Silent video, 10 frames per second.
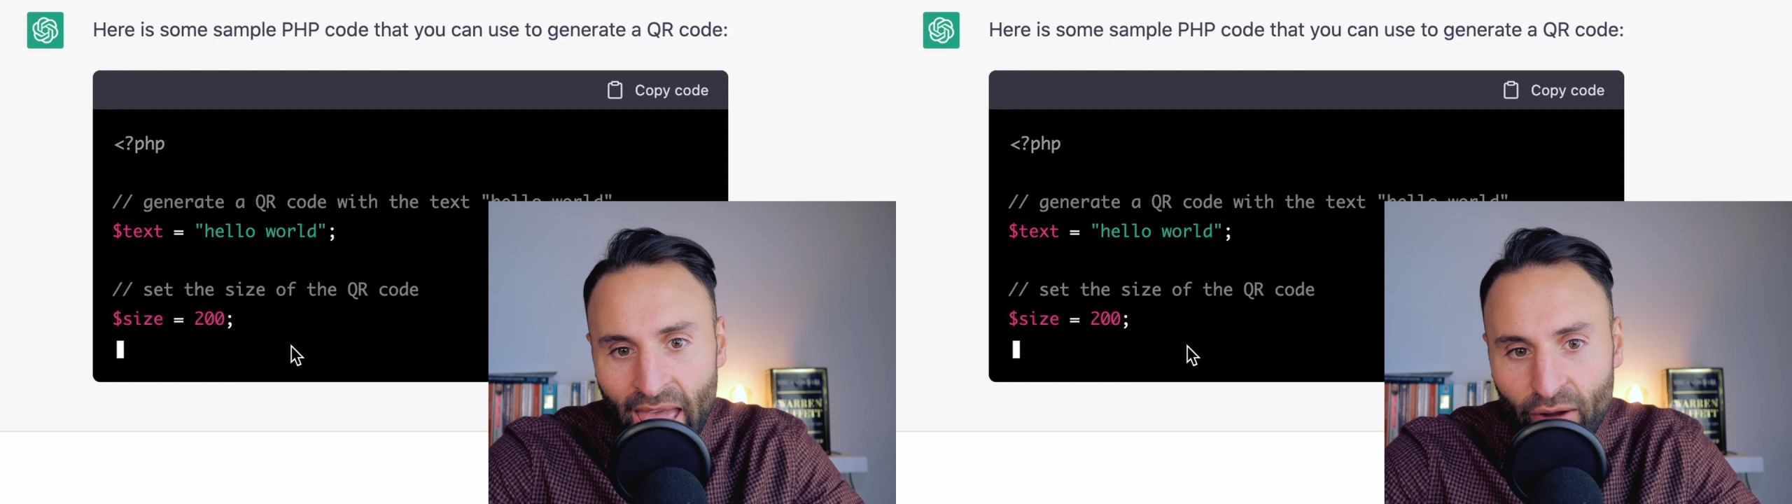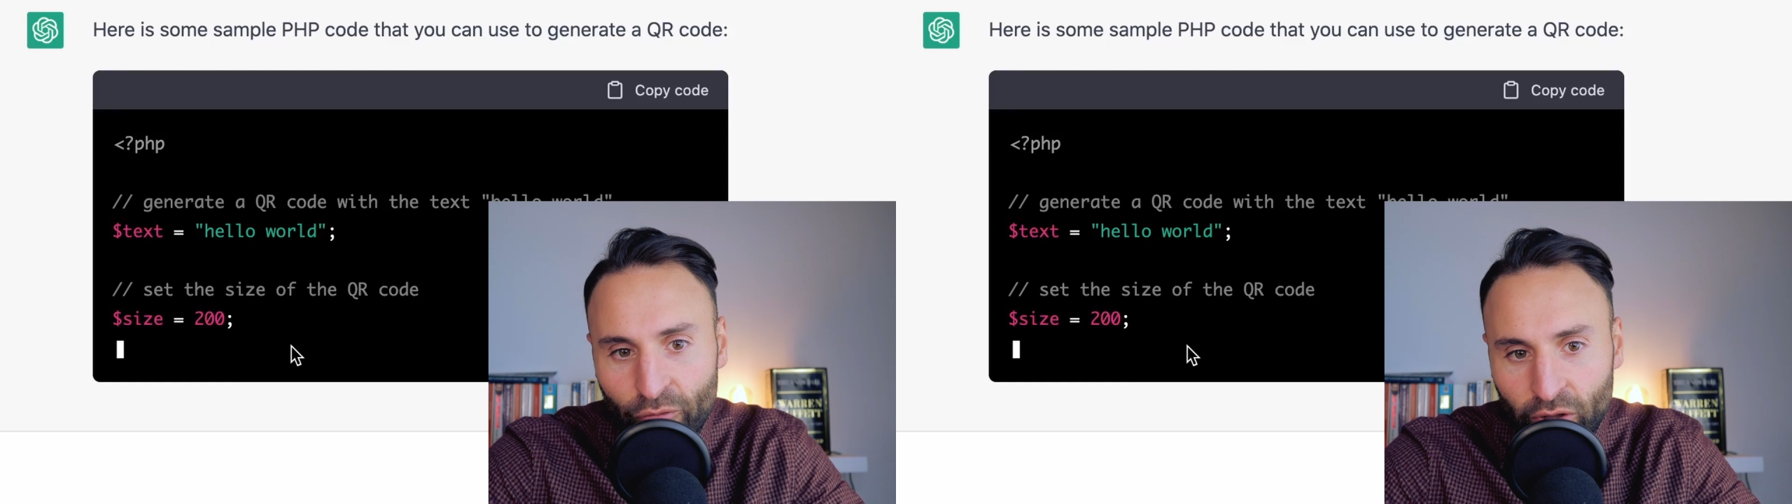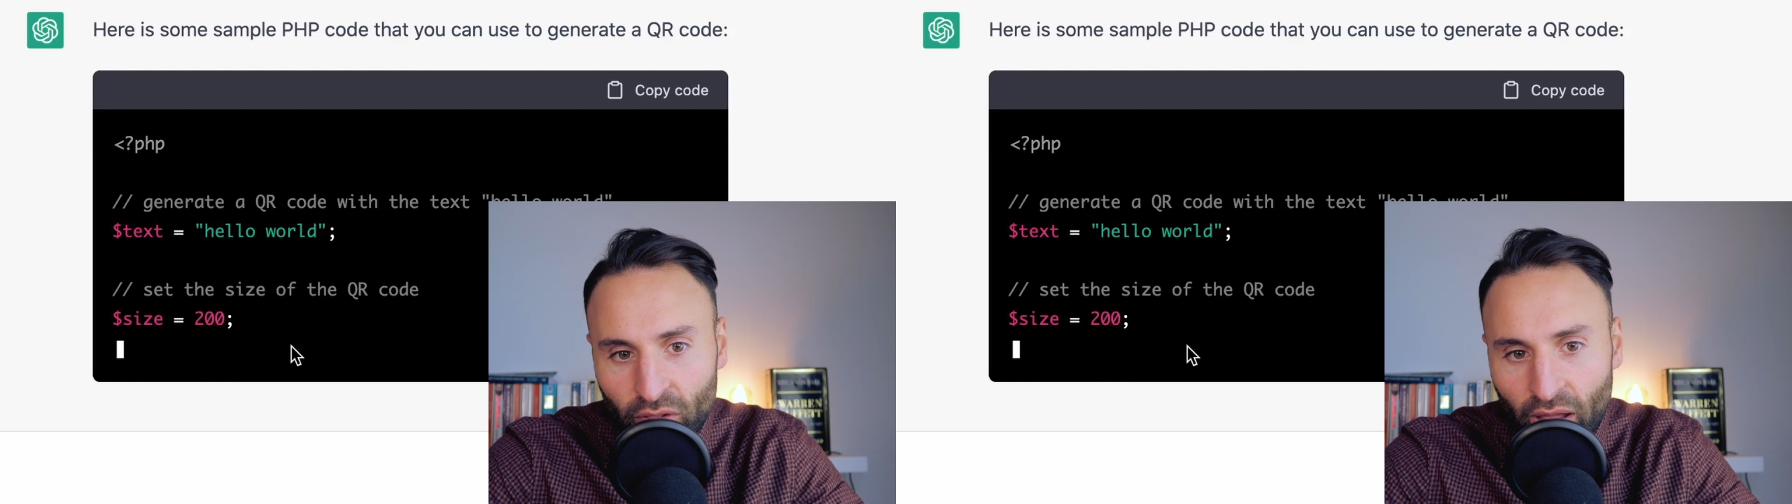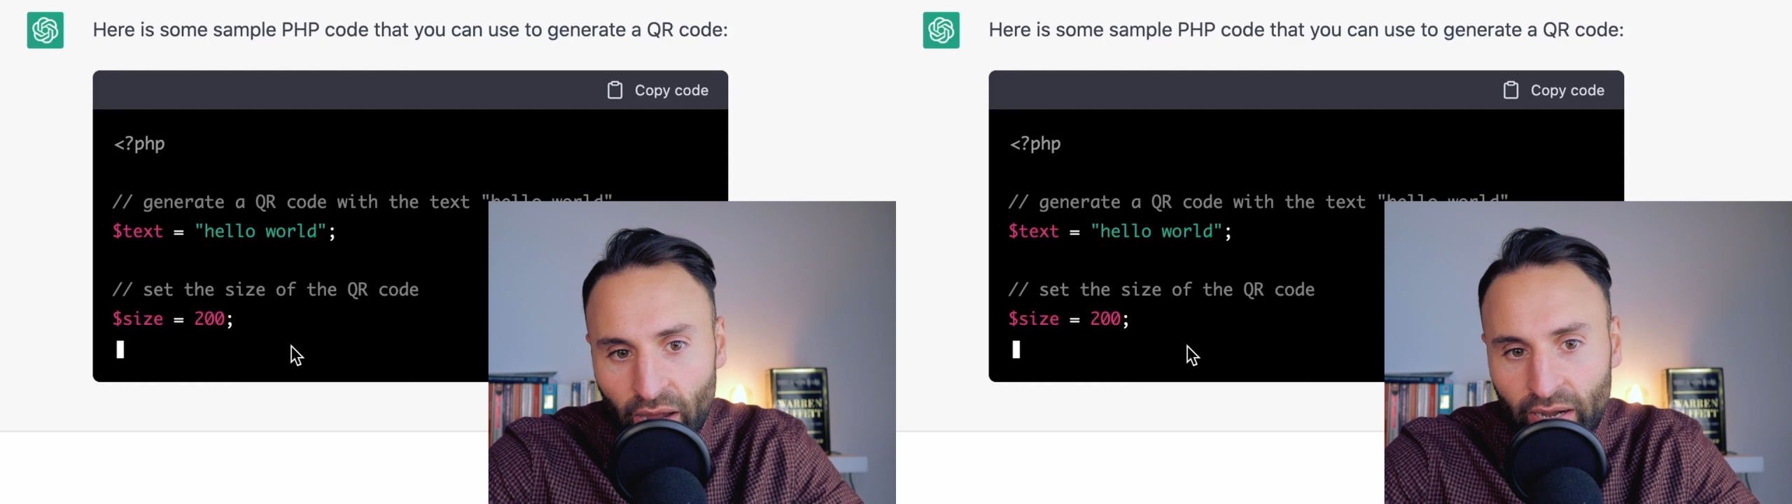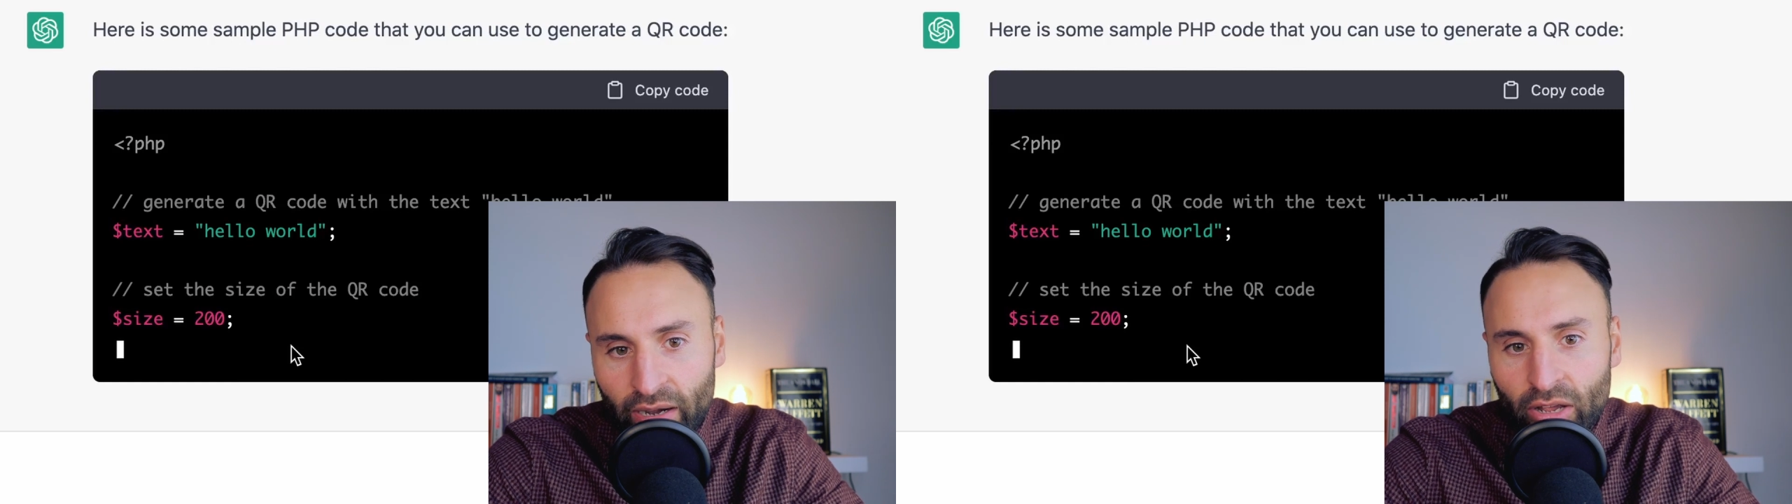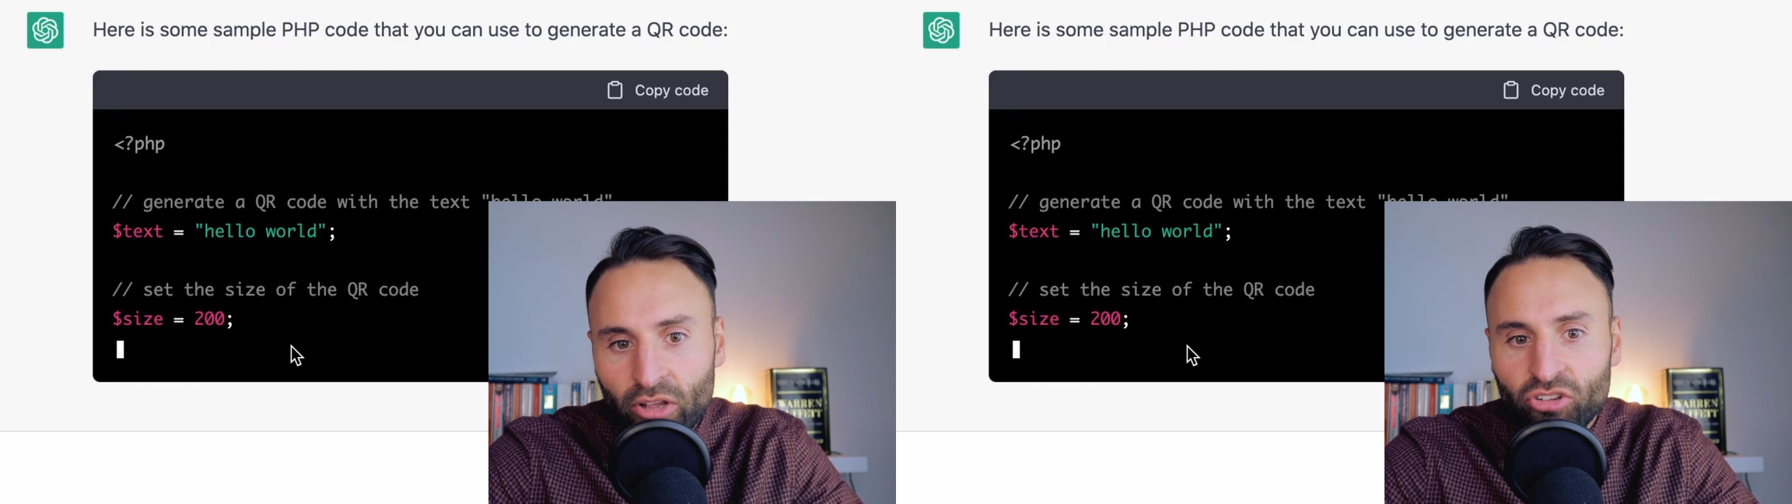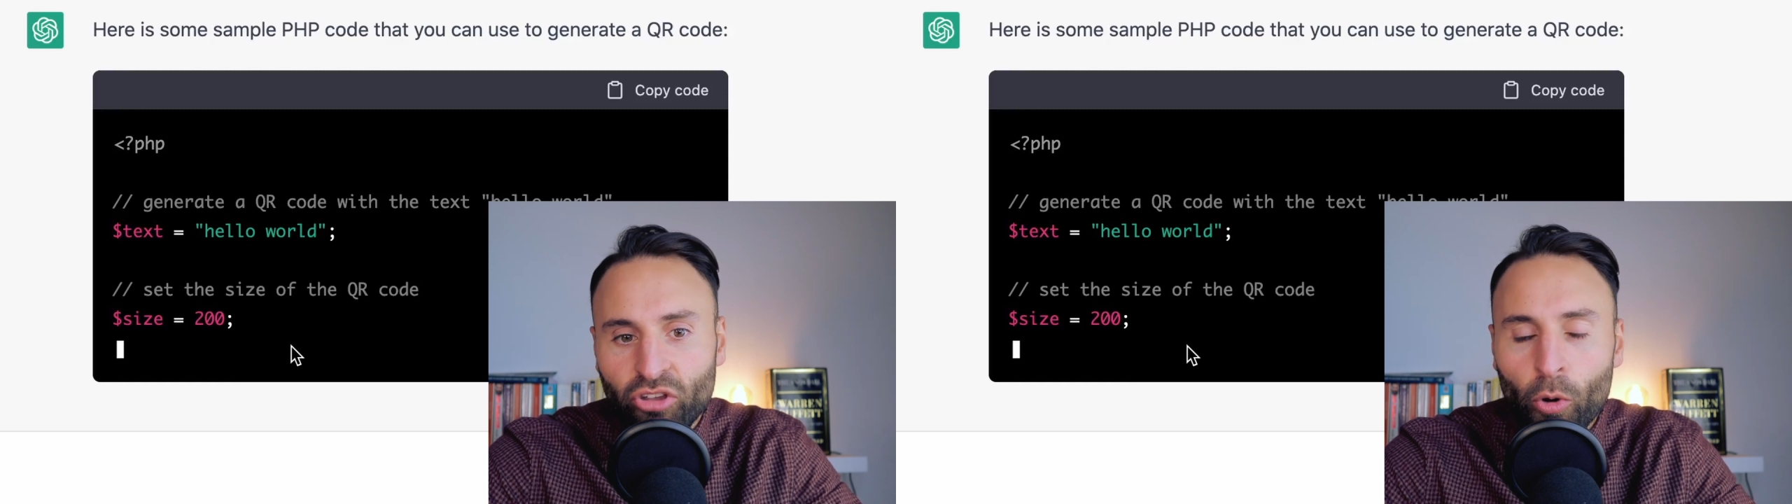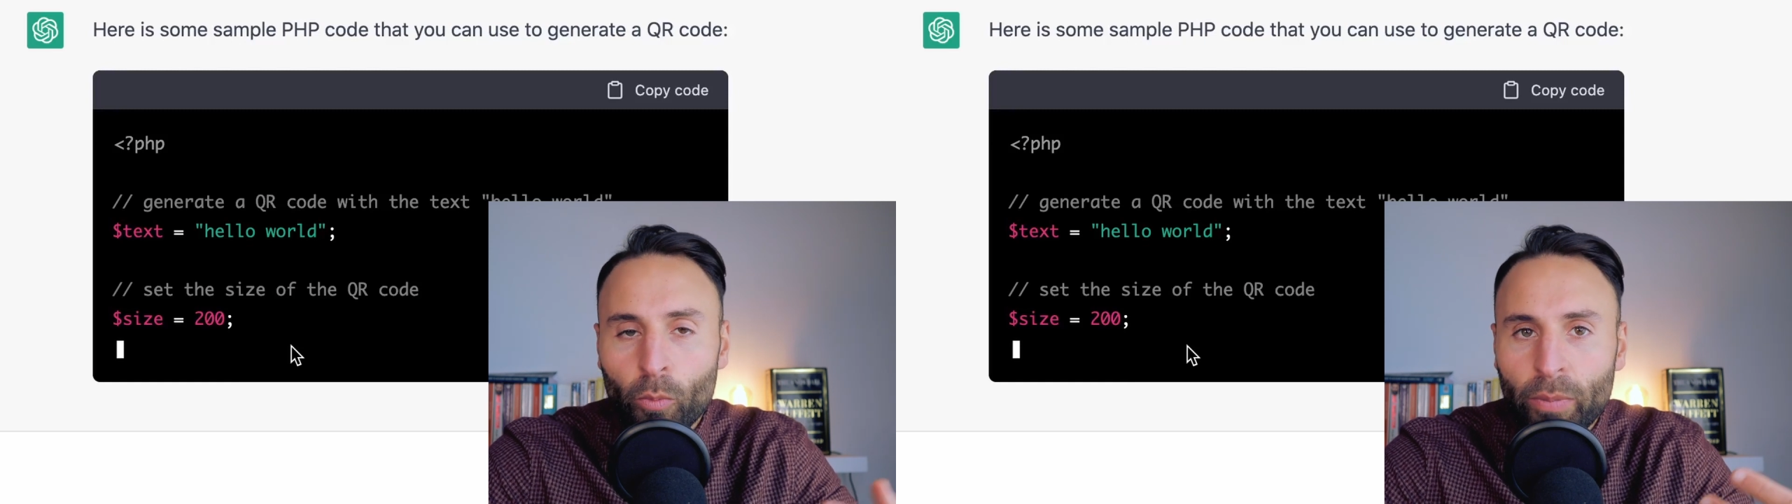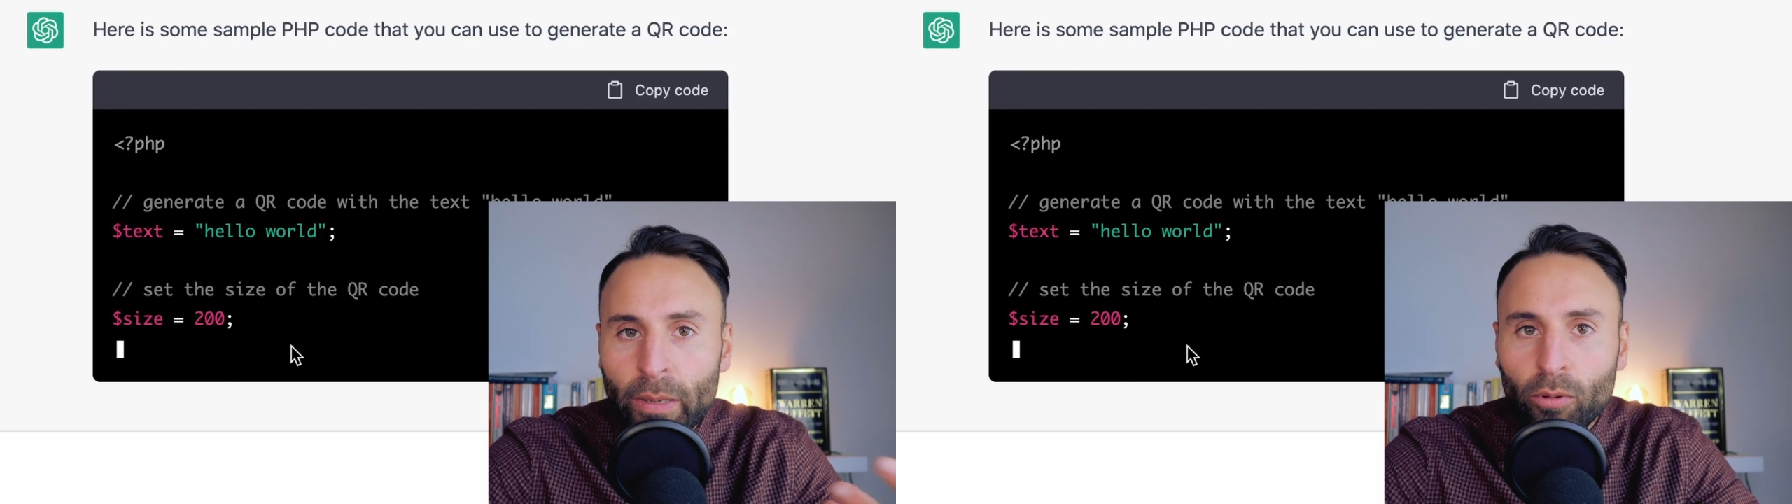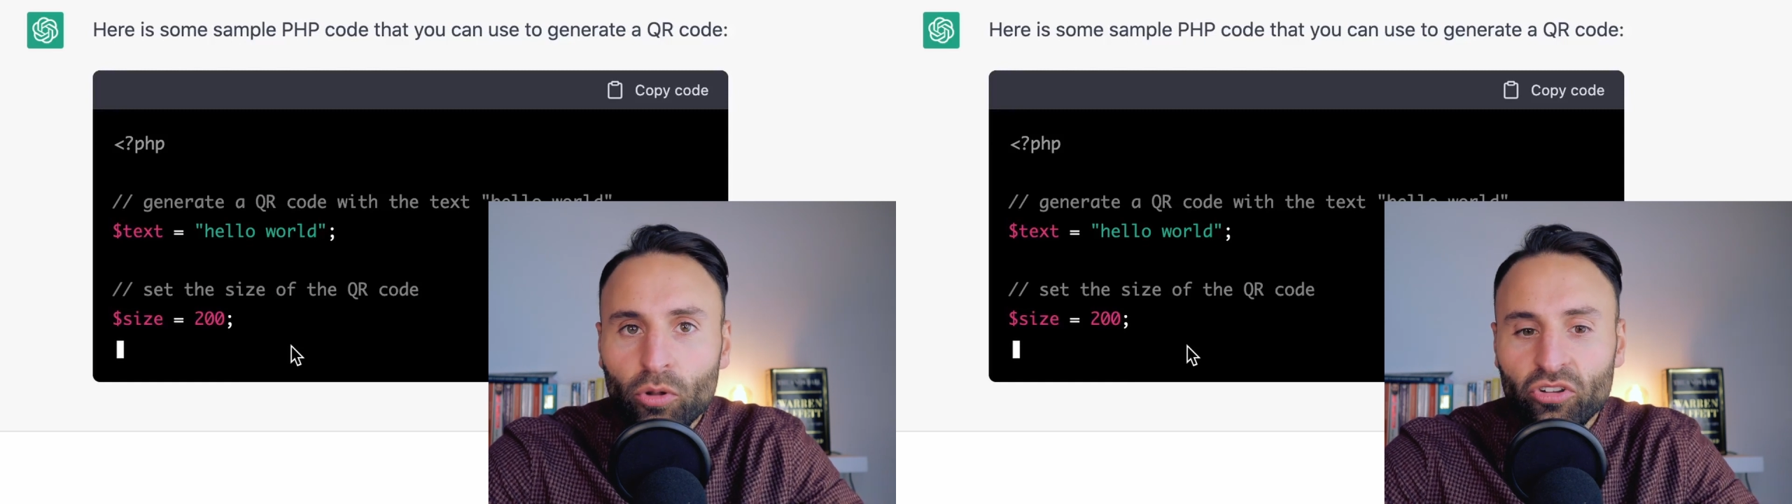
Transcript: every line so people